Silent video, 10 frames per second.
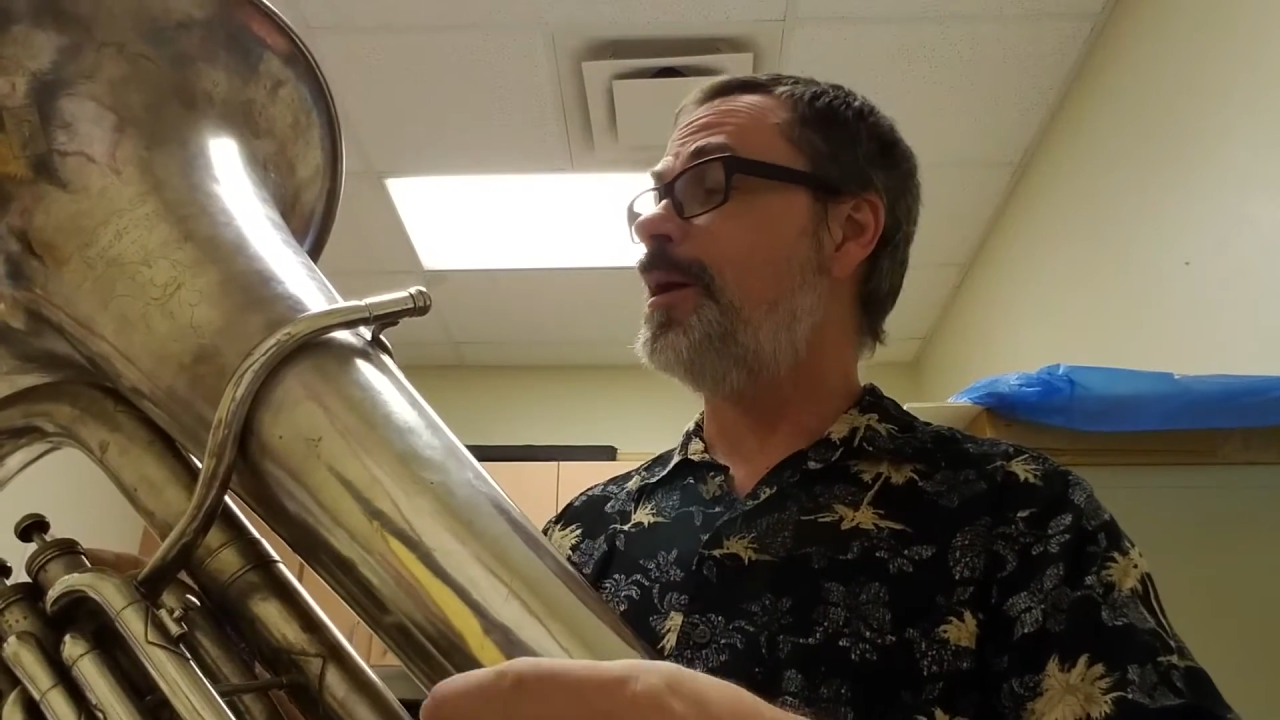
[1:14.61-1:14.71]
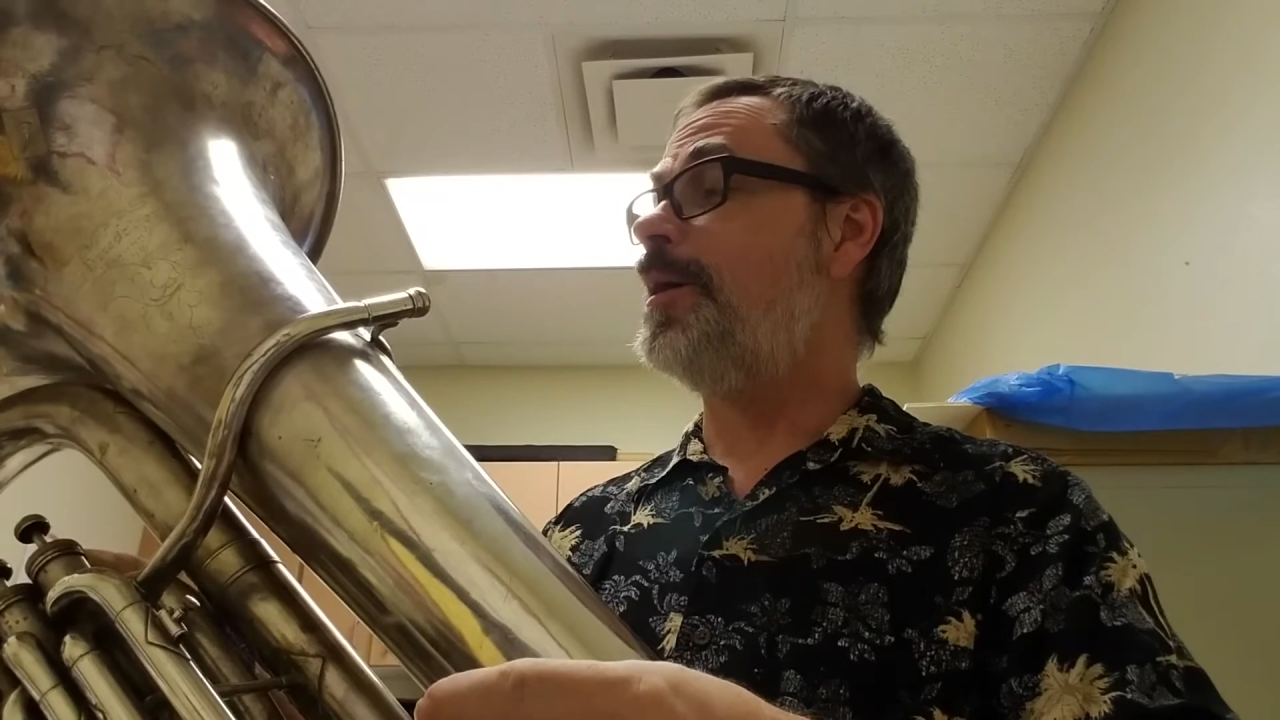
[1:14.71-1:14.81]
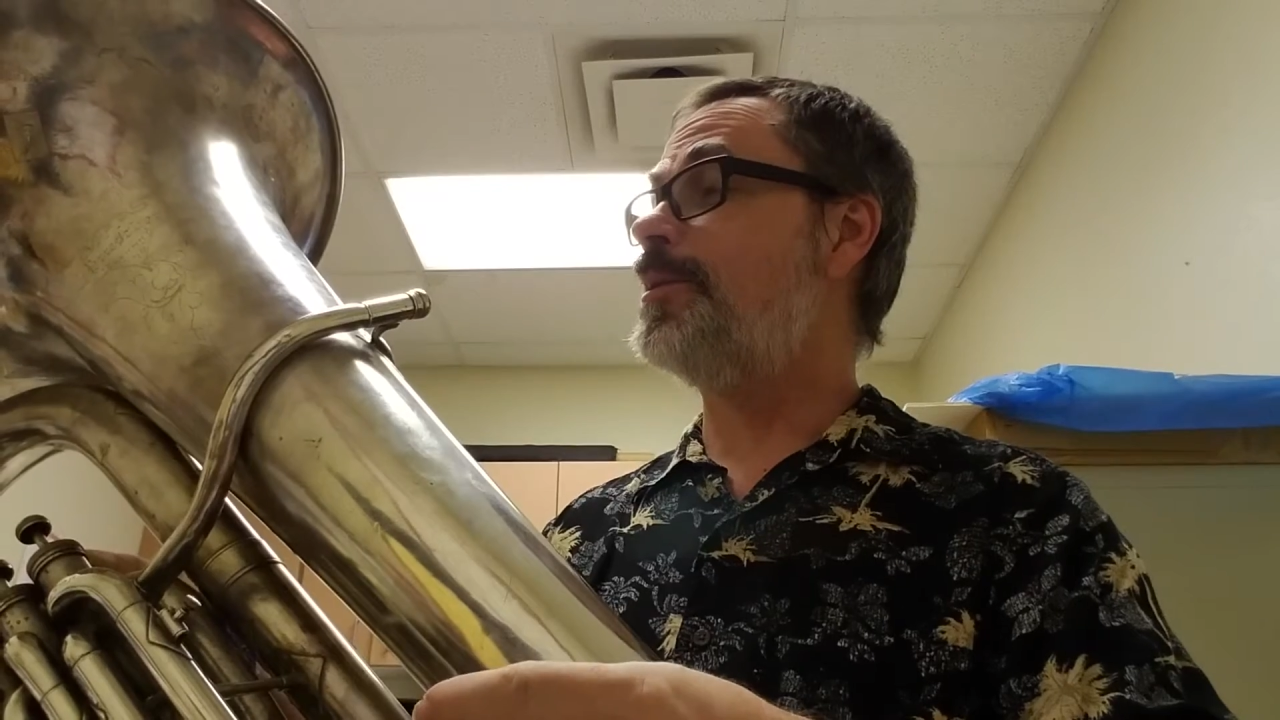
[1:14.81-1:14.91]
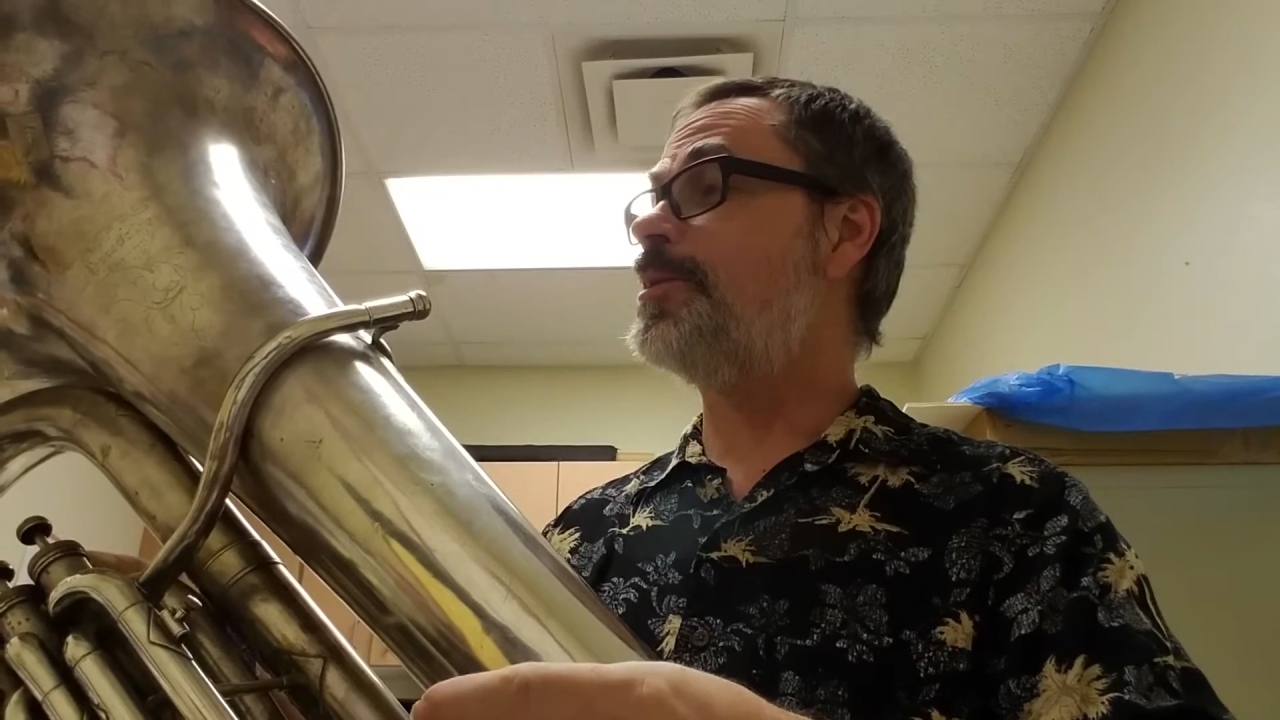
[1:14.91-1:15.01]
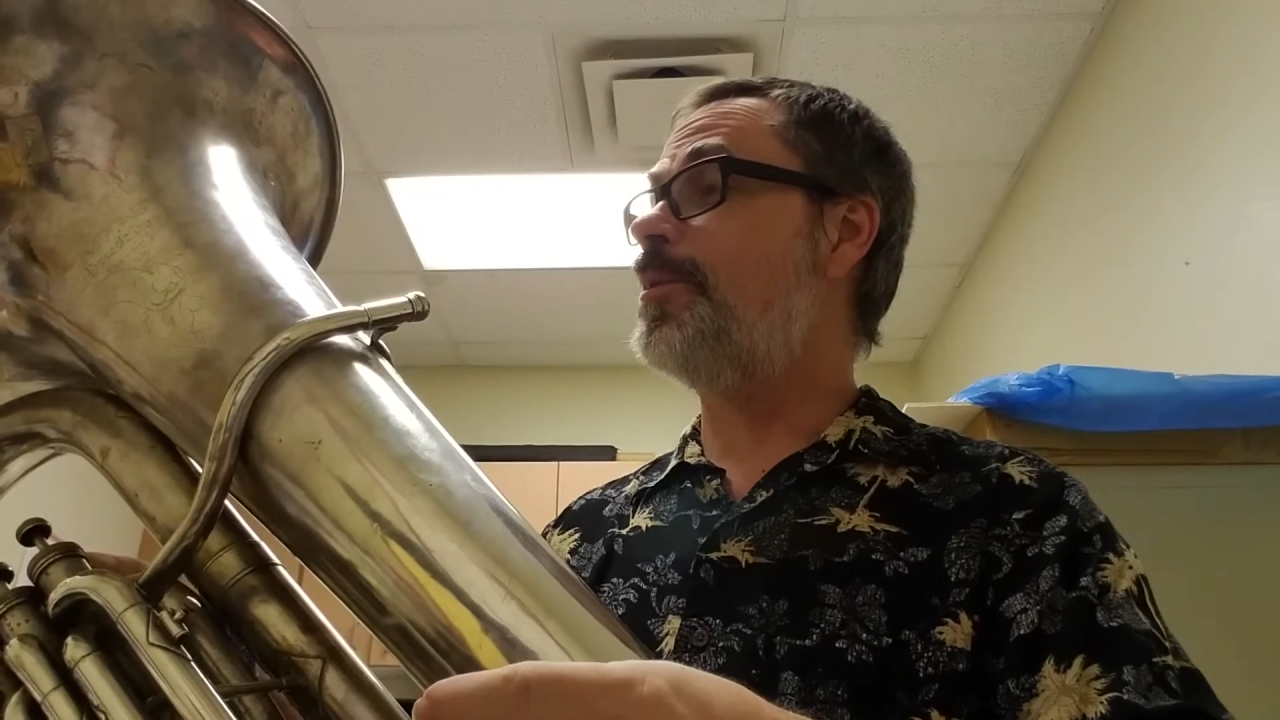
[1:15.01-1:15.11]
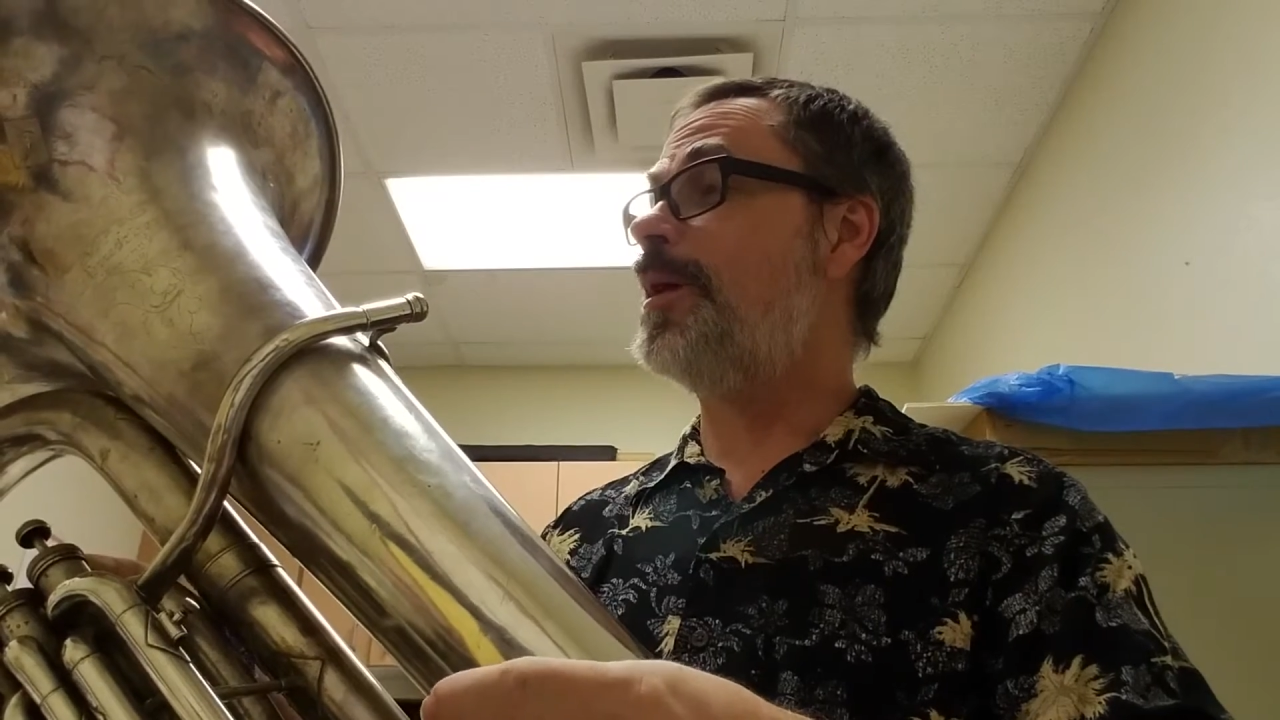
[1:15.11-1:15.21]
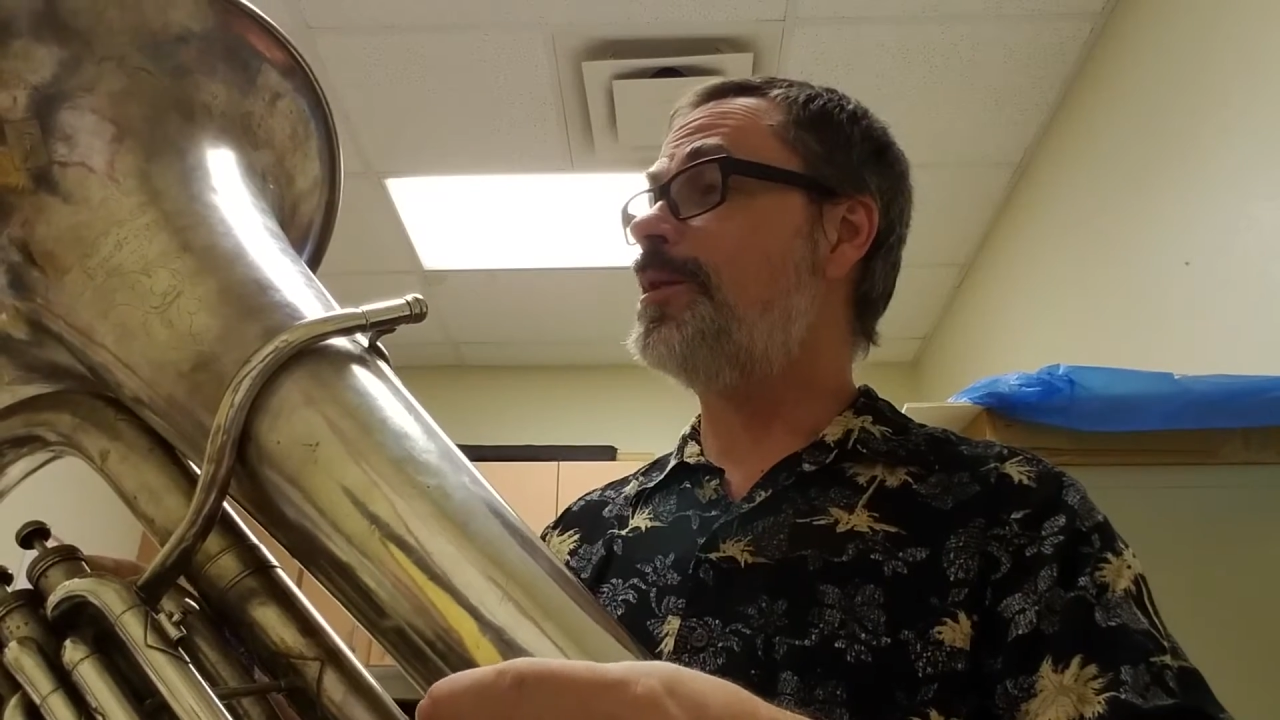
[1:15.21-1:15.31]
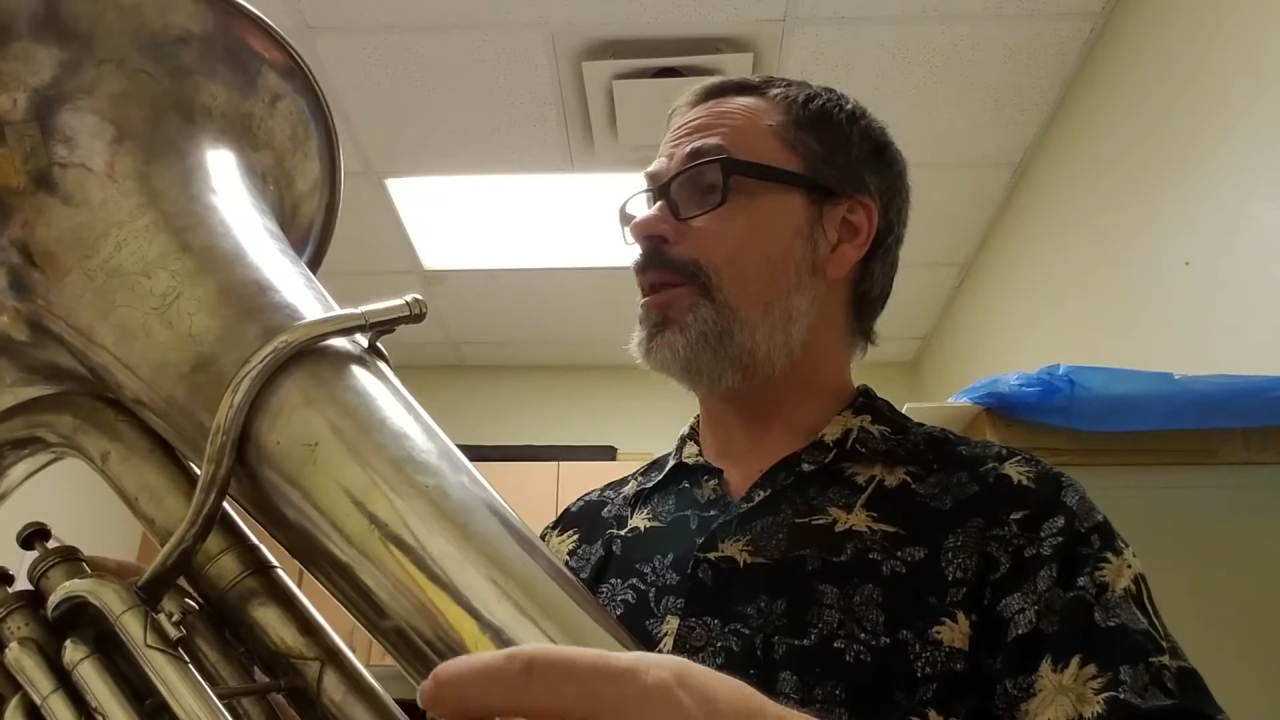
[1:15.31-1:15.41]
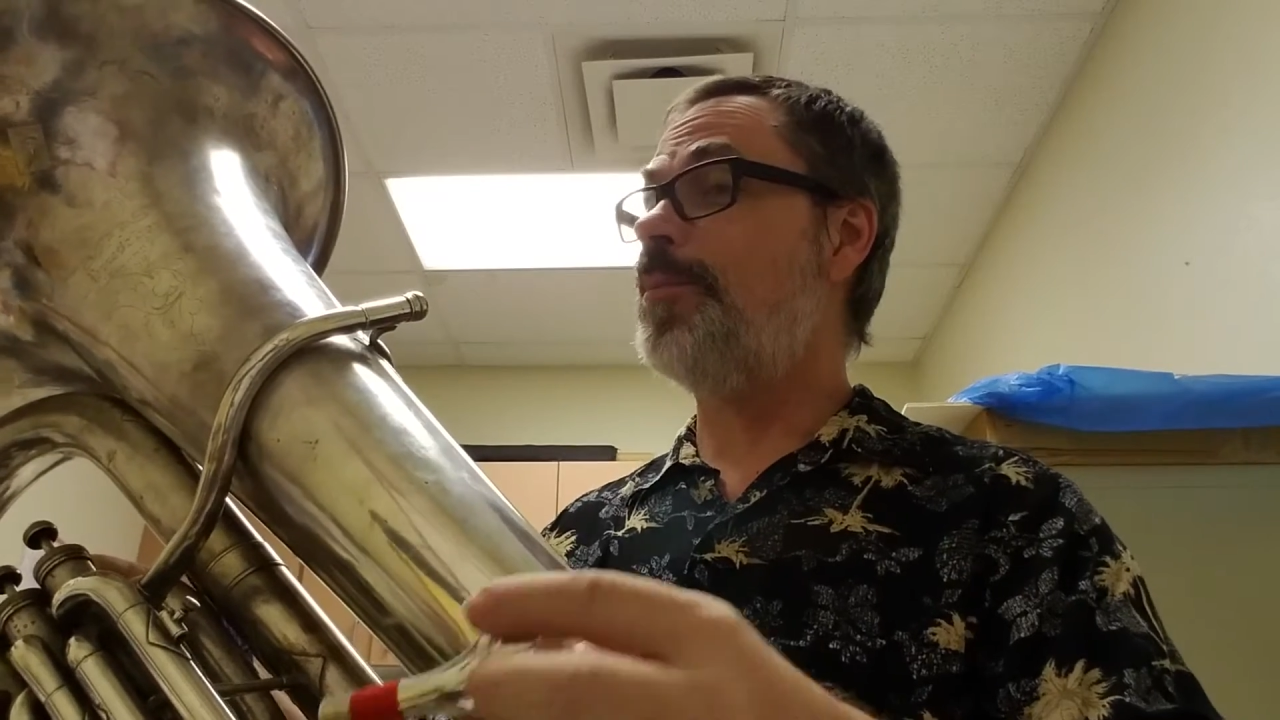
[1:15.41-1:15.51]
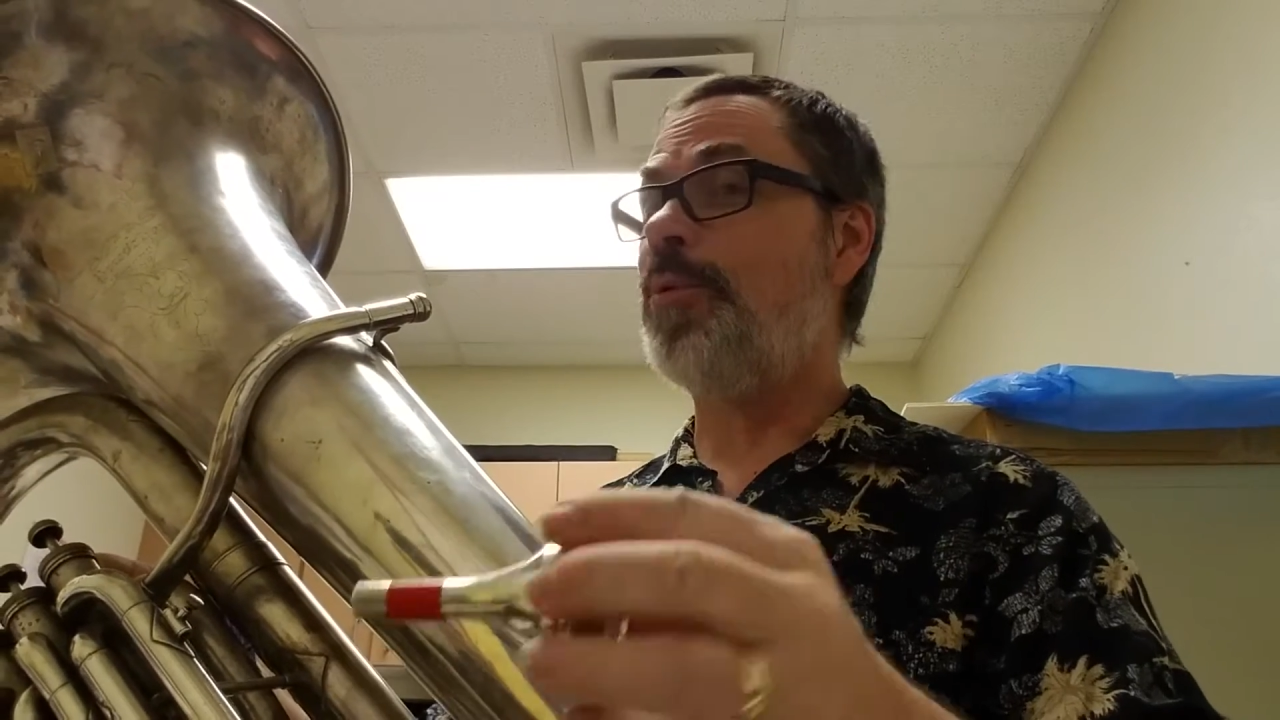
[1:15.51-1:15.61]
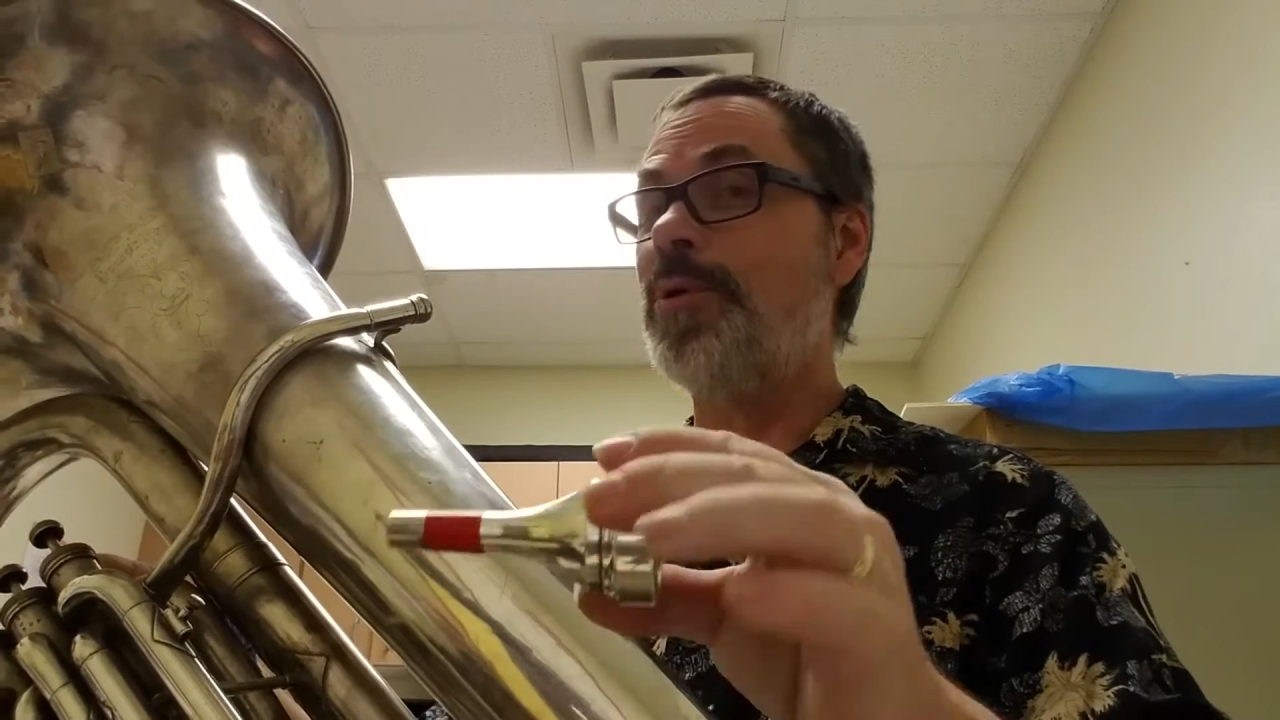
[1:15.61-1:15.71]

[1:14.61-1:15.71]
And so I ended up